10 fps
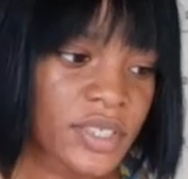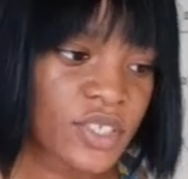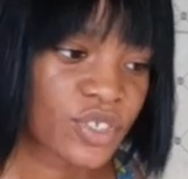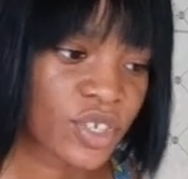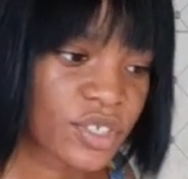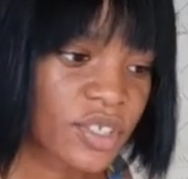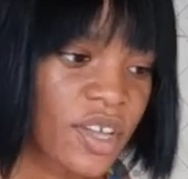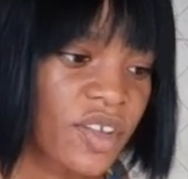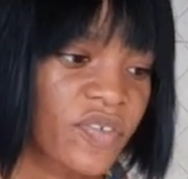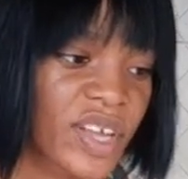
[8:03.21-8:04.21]
This is just
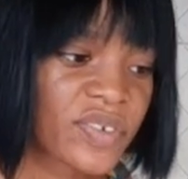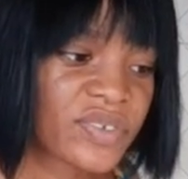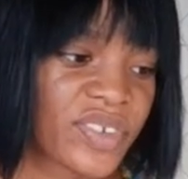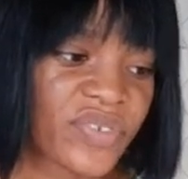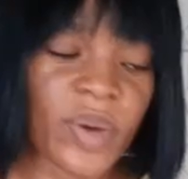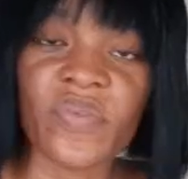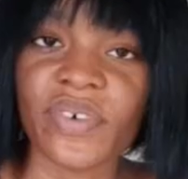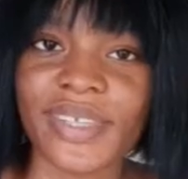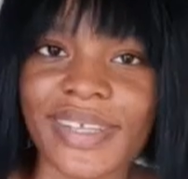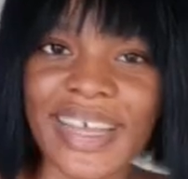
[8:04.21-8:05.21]
500 gram
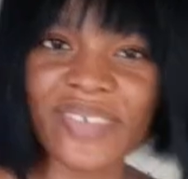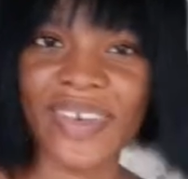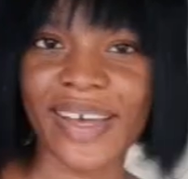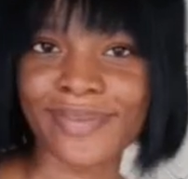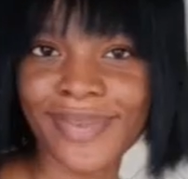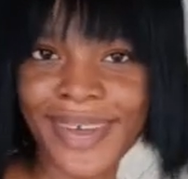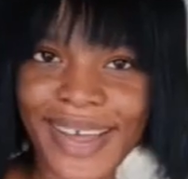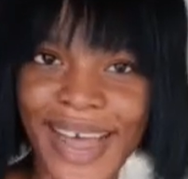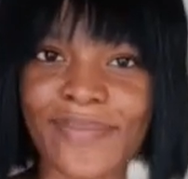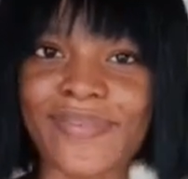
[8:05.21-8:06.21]
fondant. That's why
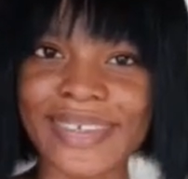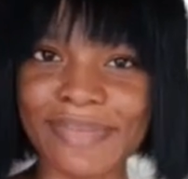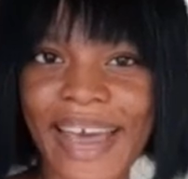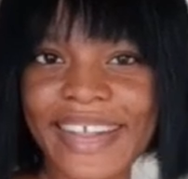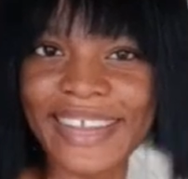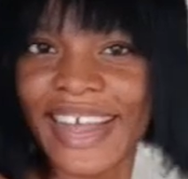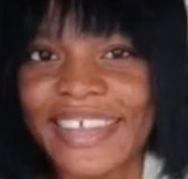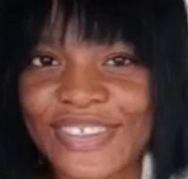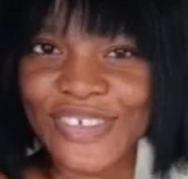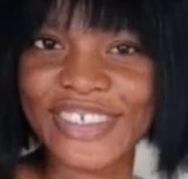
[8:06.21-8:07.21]
I'm smiling
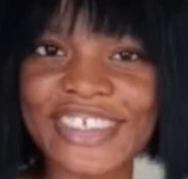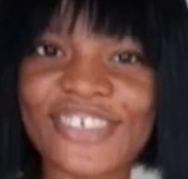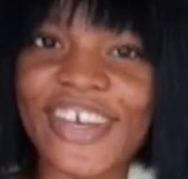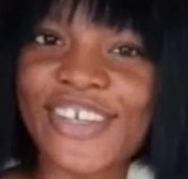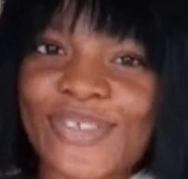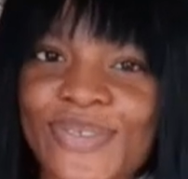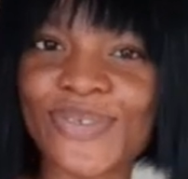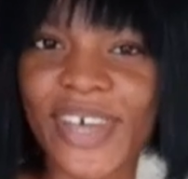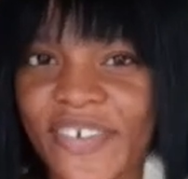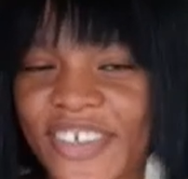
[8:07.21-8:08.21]
and still trying to
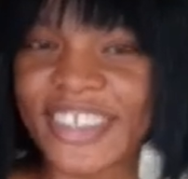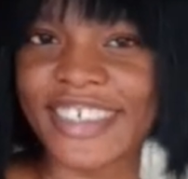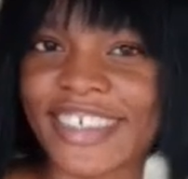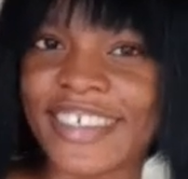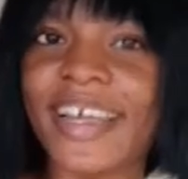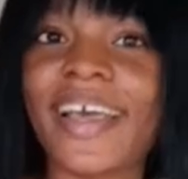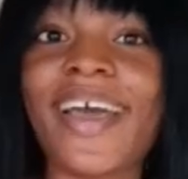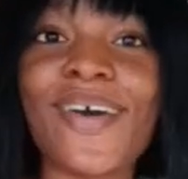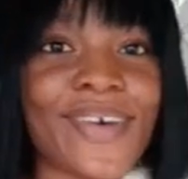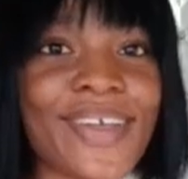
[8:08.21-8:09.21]
do everything.
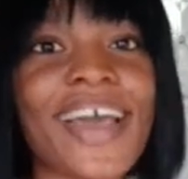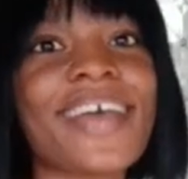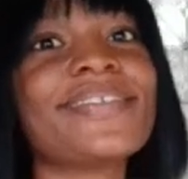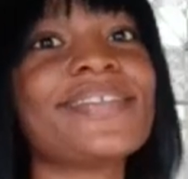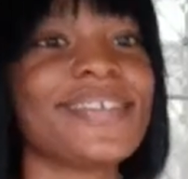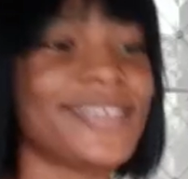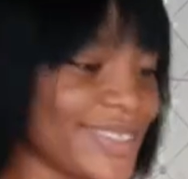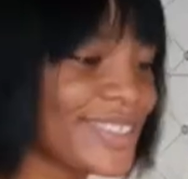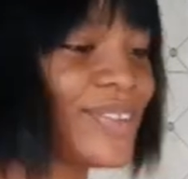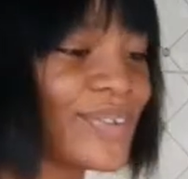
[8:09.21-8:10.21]
When you are
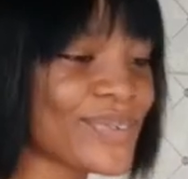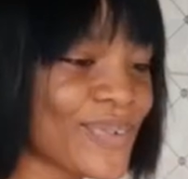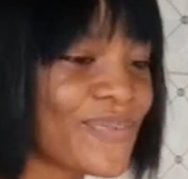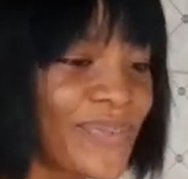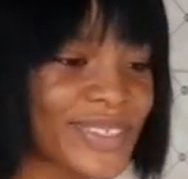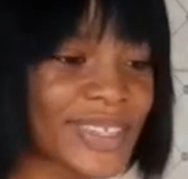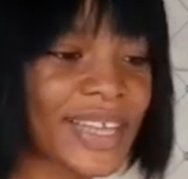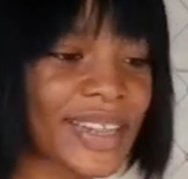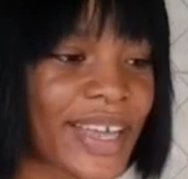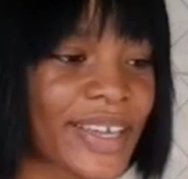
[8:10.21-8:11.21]
knitting a lot of
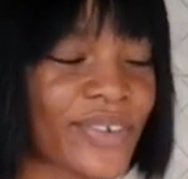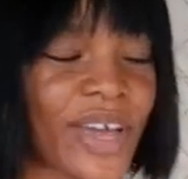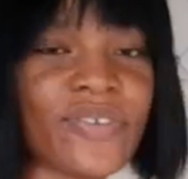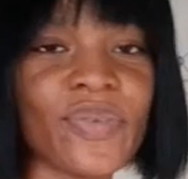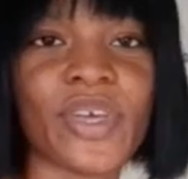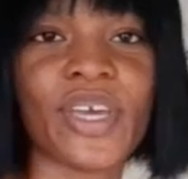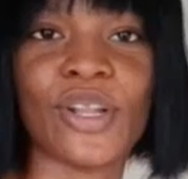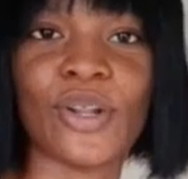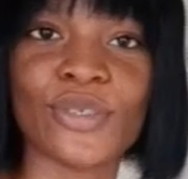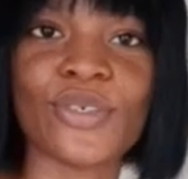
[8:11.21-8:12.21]
fondant, like you have to make a
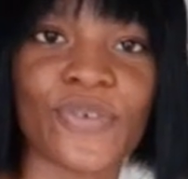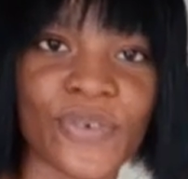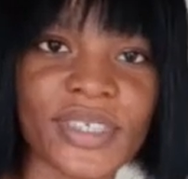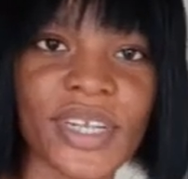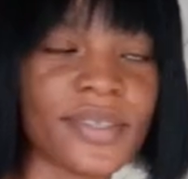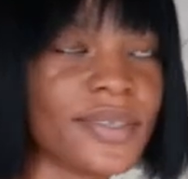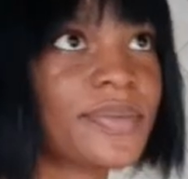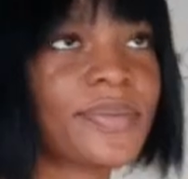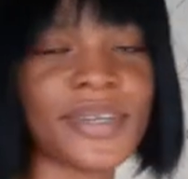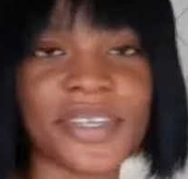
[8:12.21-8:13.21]
lot of fondant.
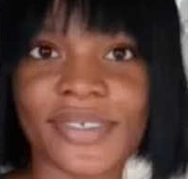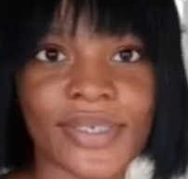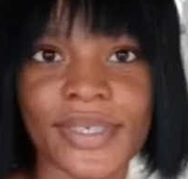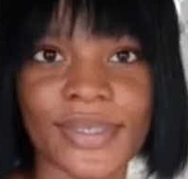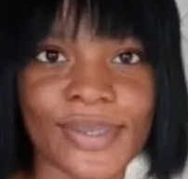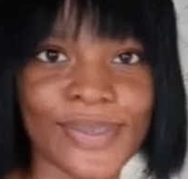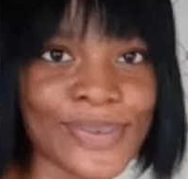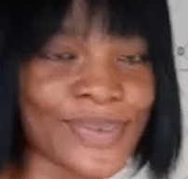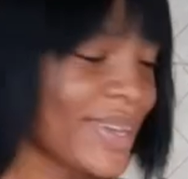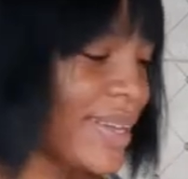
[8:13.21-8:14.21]
Oh boy, it's not easy.
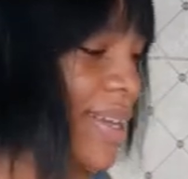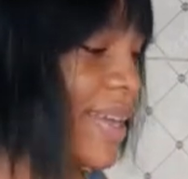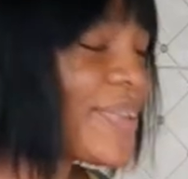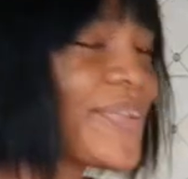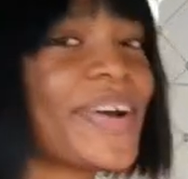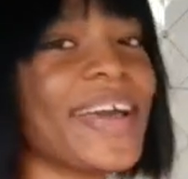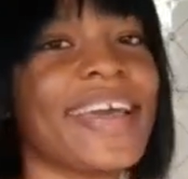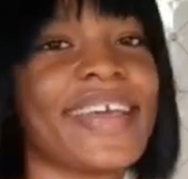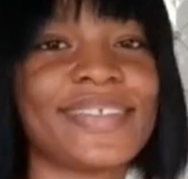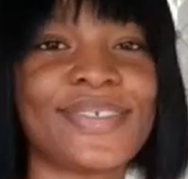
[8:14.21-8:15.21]
Your
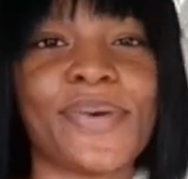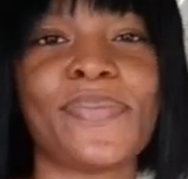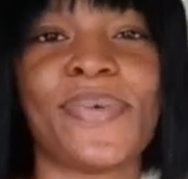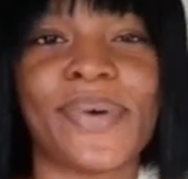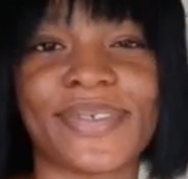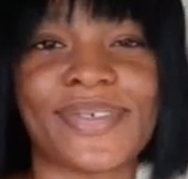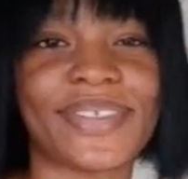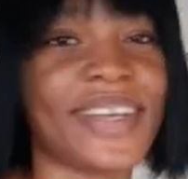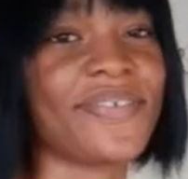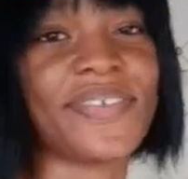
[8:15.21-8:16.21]
hands, your
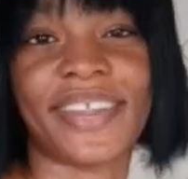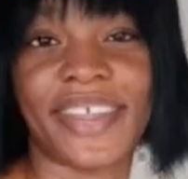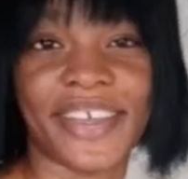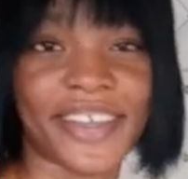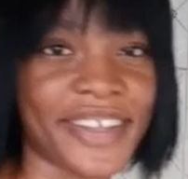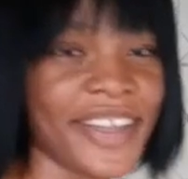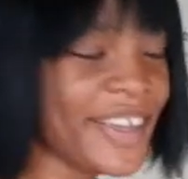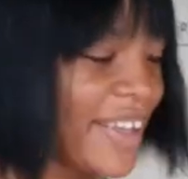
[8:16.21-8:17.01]
muscles, everything.